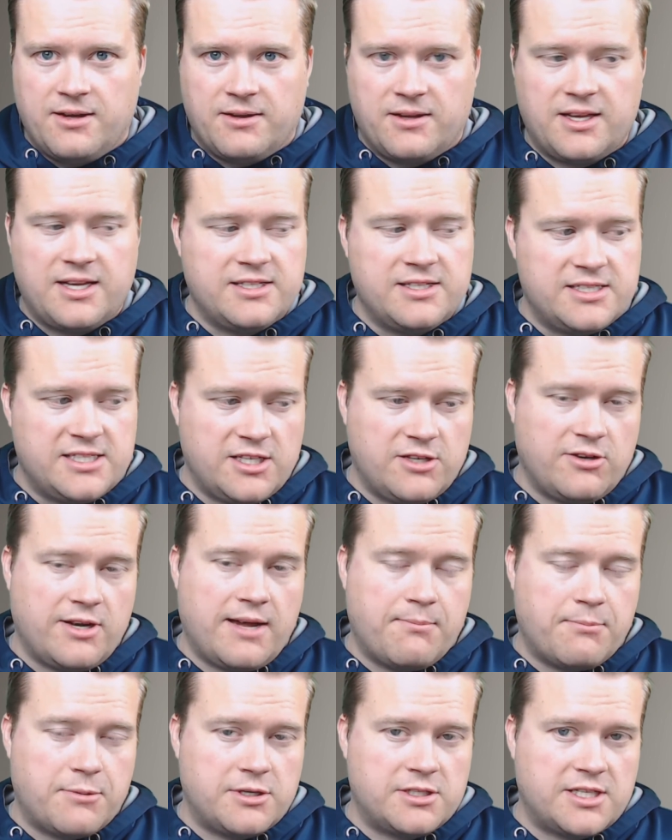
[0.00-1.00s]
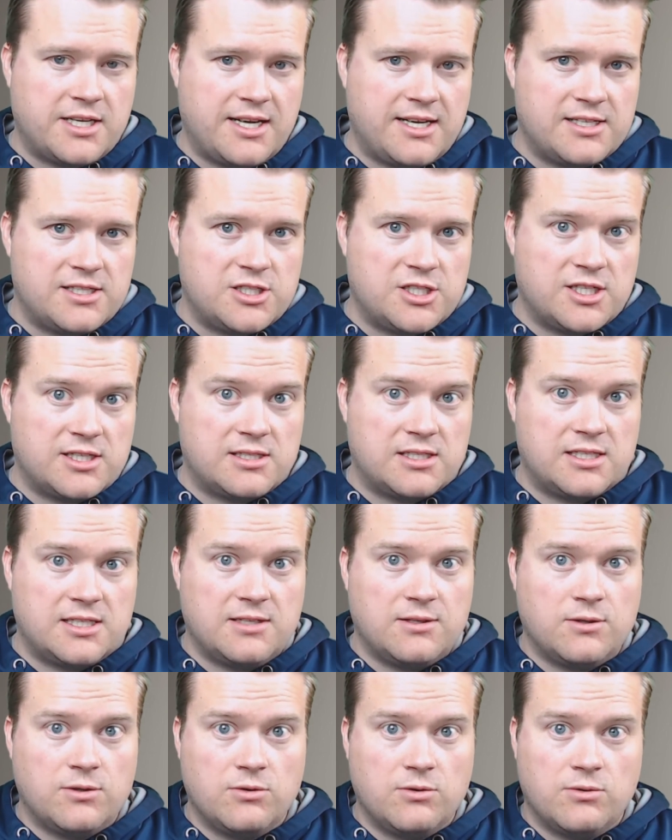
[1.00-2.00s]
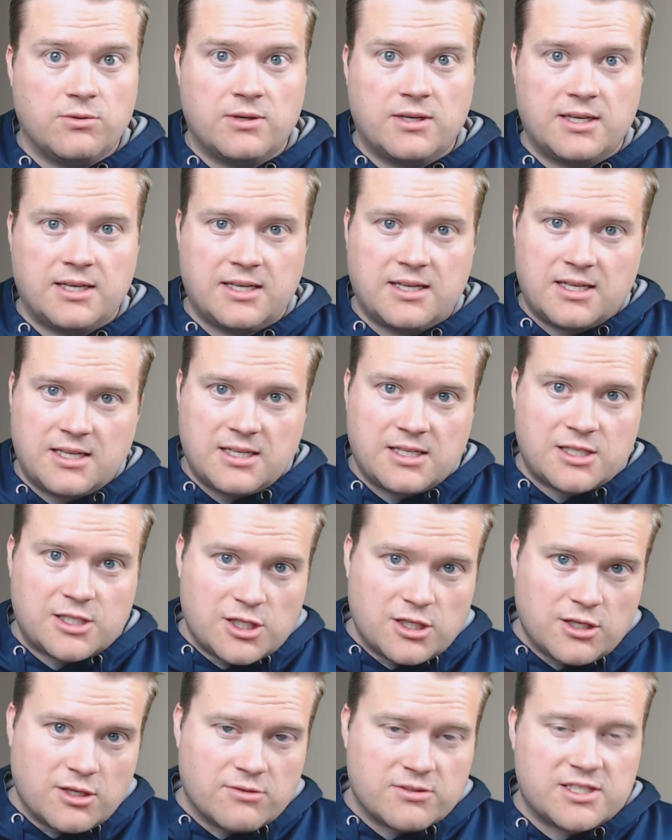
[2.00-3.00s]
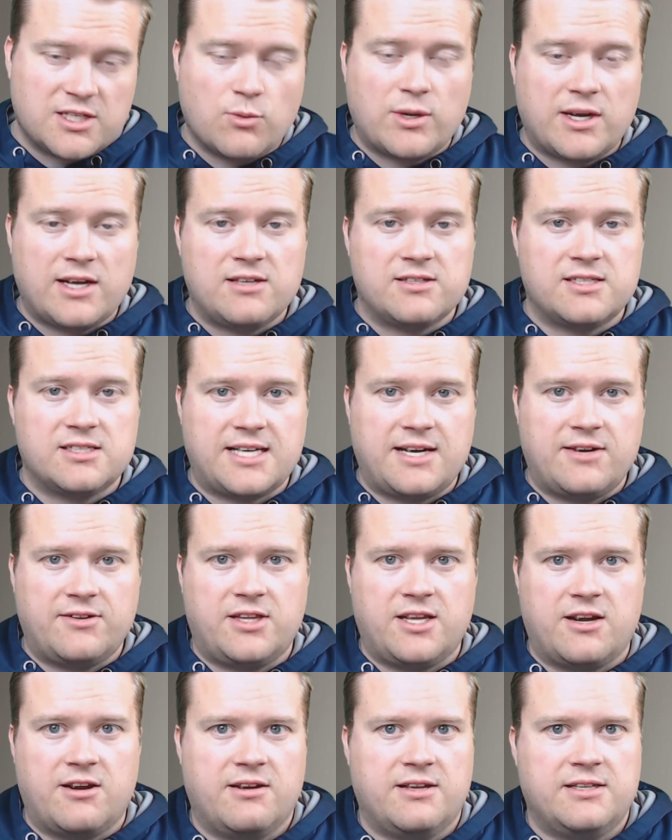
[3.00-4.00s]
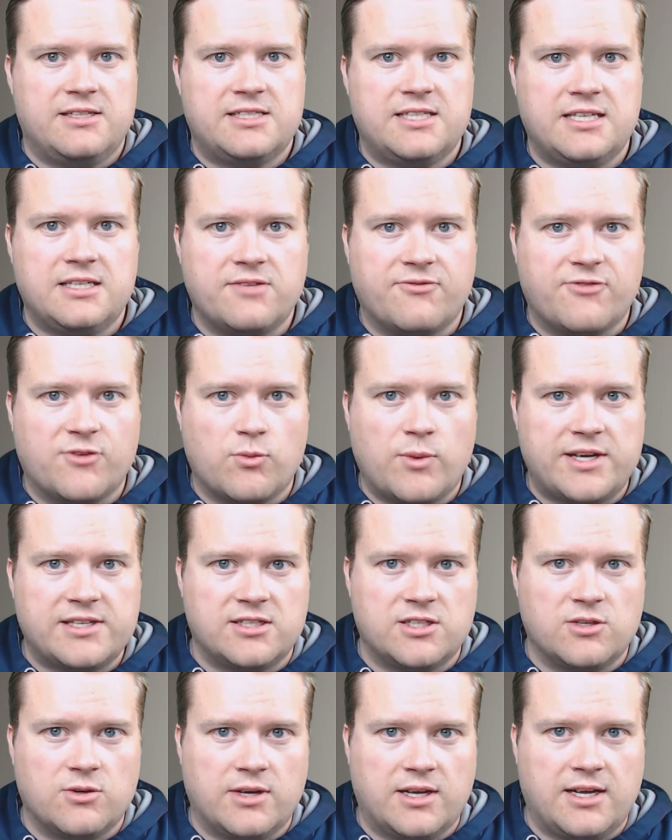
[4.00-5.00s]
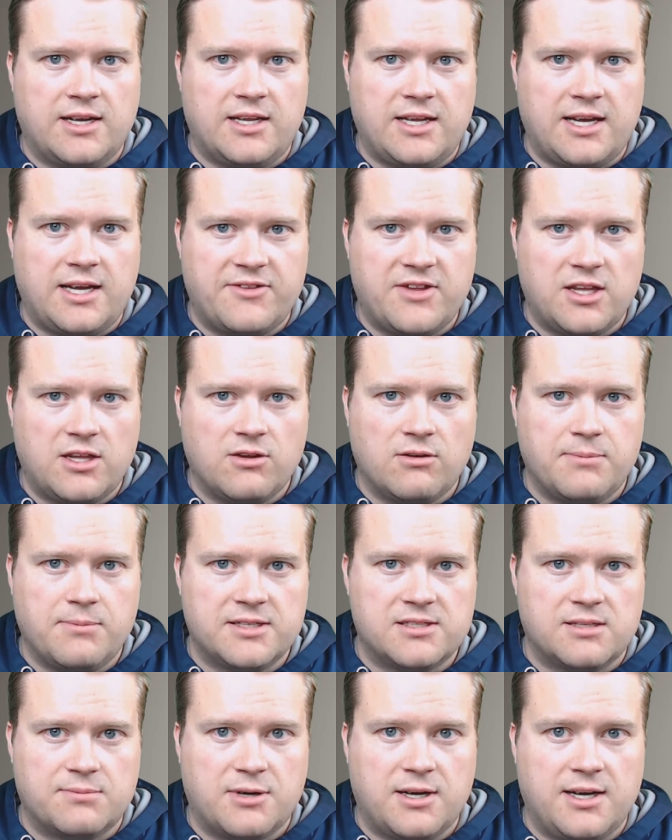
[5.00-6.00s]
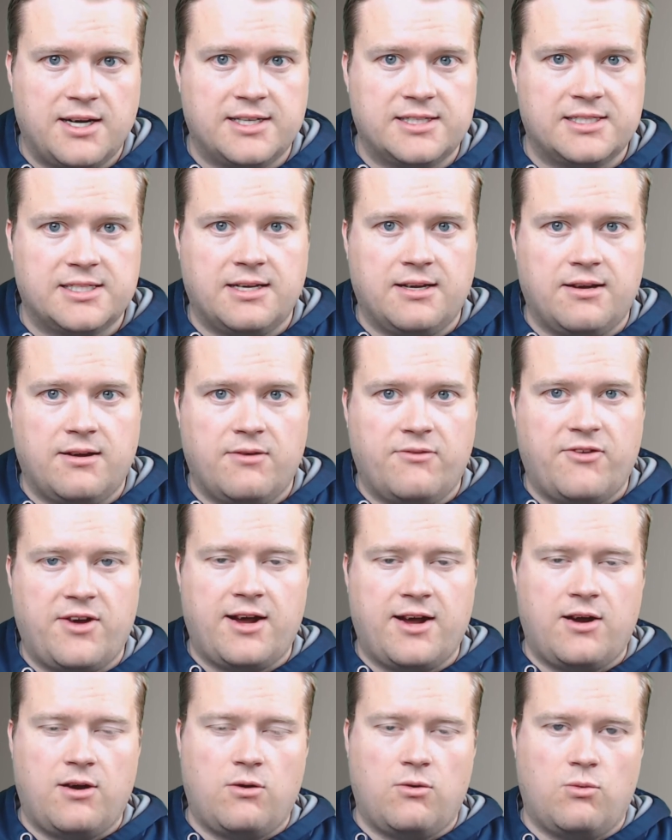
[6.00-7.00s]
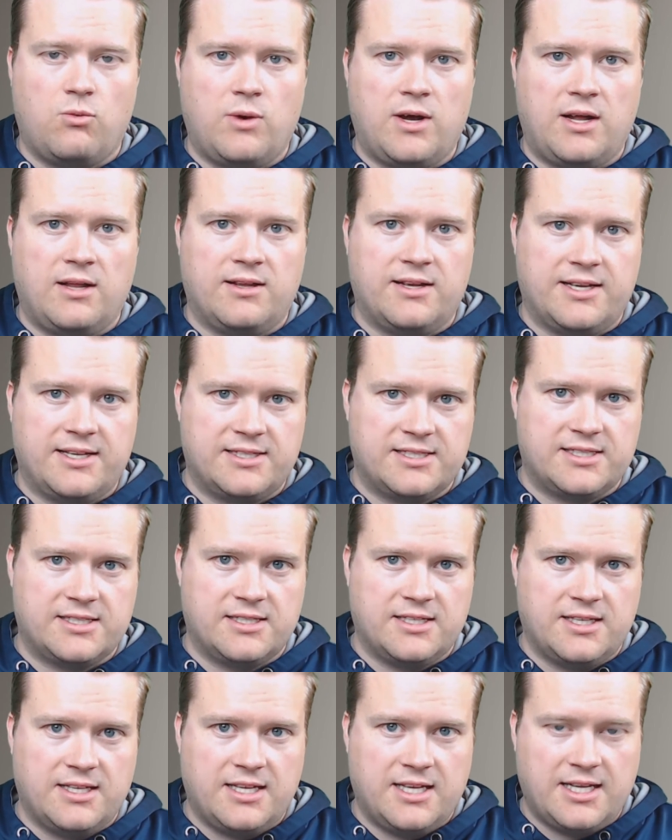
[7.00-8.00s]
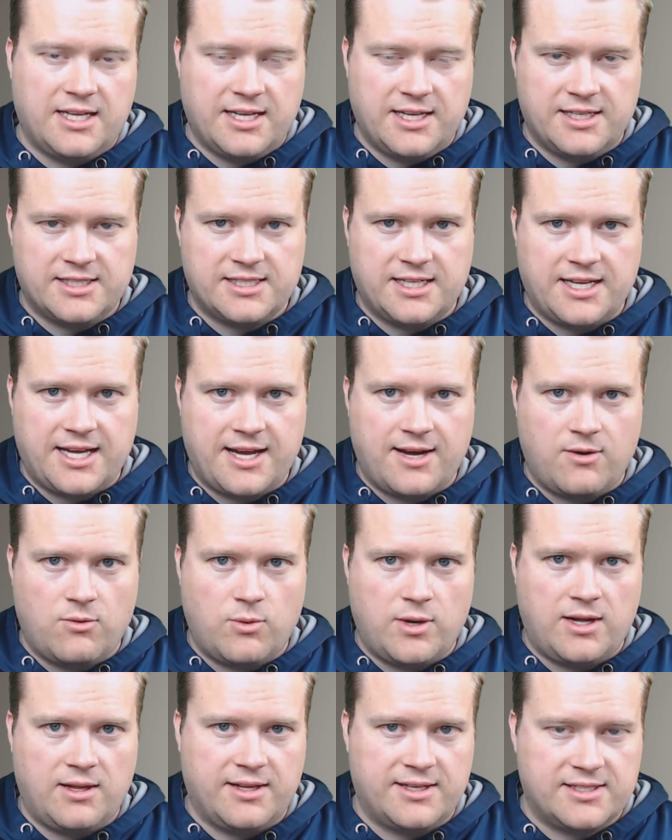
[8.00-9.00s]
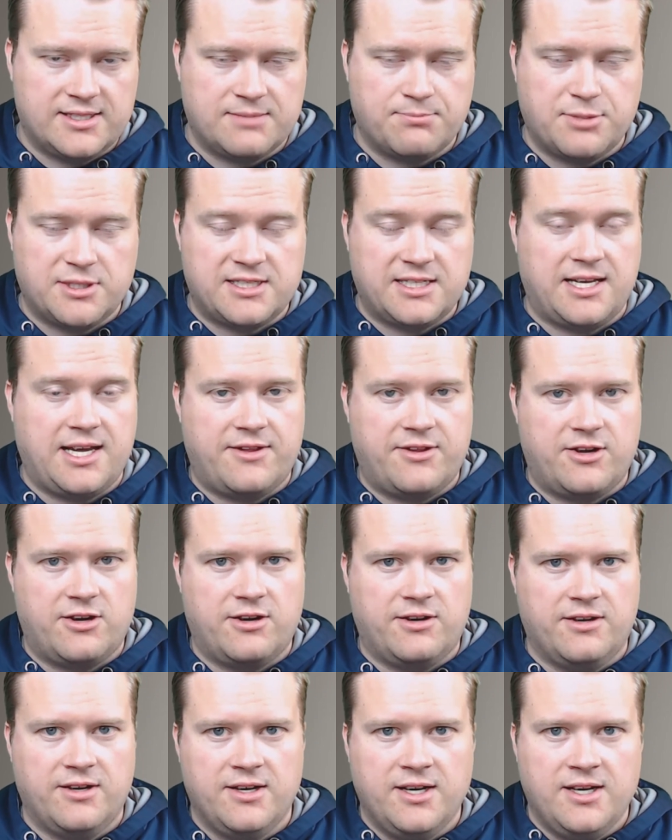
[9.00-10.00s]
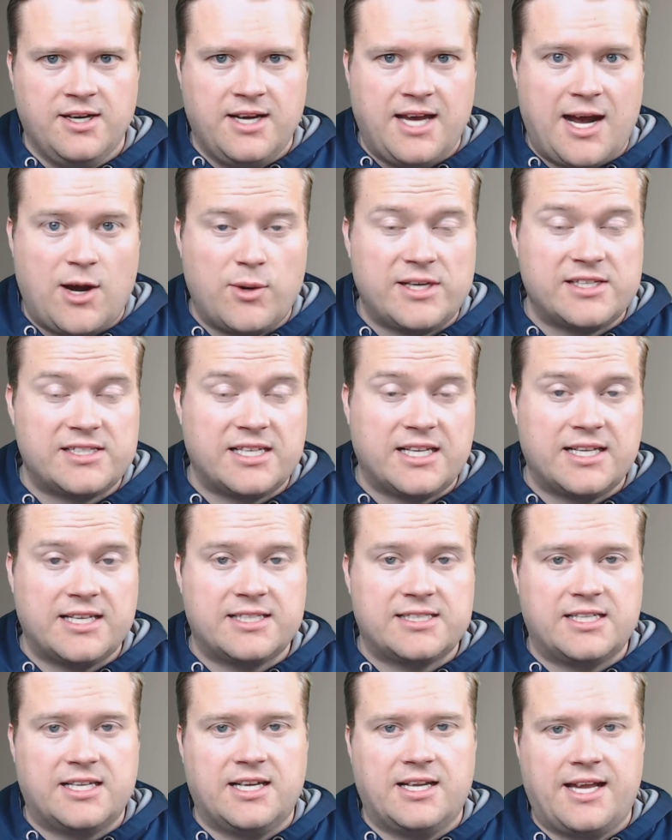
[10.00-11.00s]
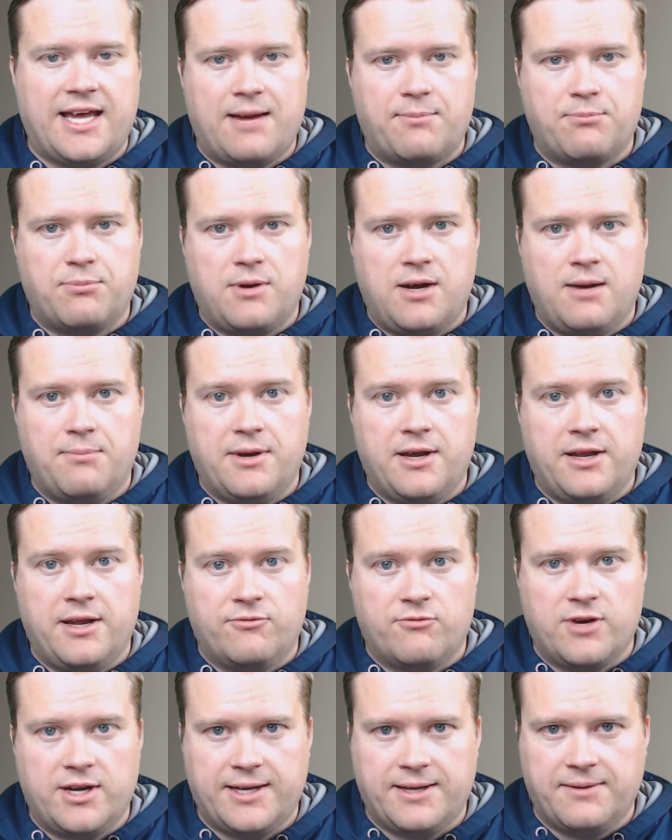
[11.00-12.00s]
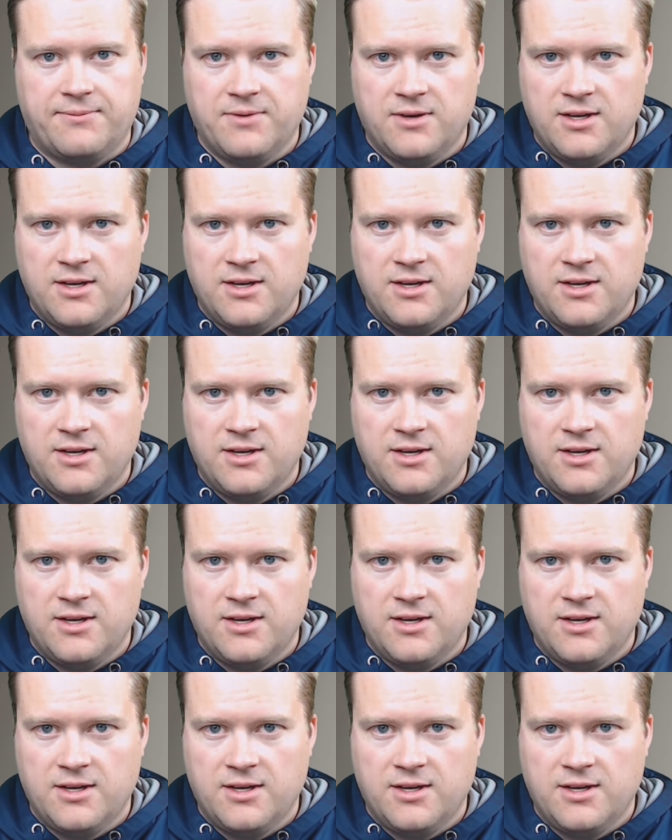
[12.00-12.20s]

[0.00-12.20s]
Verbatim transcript: consider Ember.js just to, you know, see what else is out there and see different ways of doing it. I think you'll be surprised of how well it's it is and how well it's put together and how easy it is to get an app up and running.